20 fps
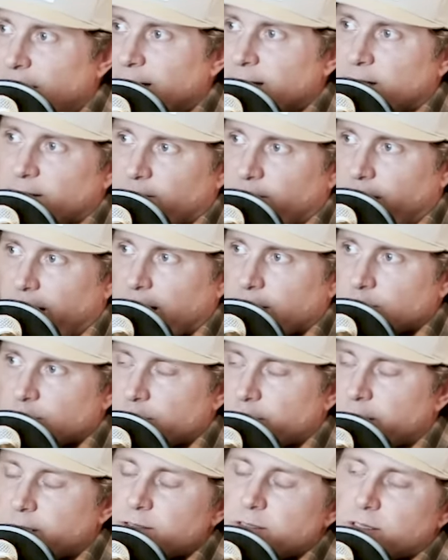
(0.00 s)

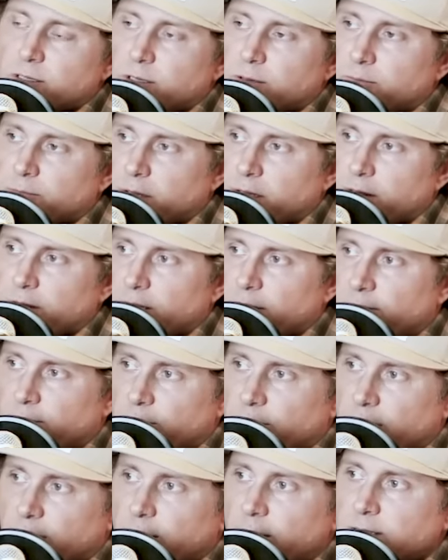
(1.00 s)
manufacturing is a completely different
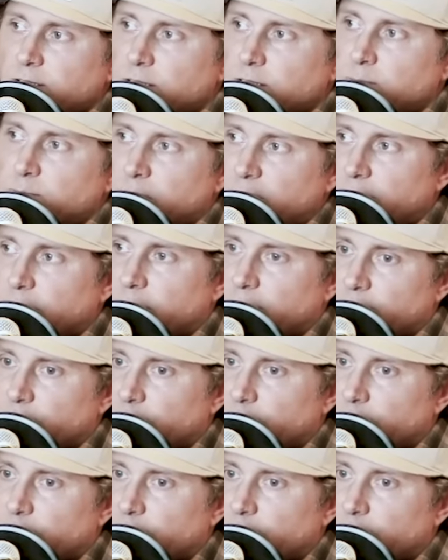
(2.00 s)
thing. That's just being a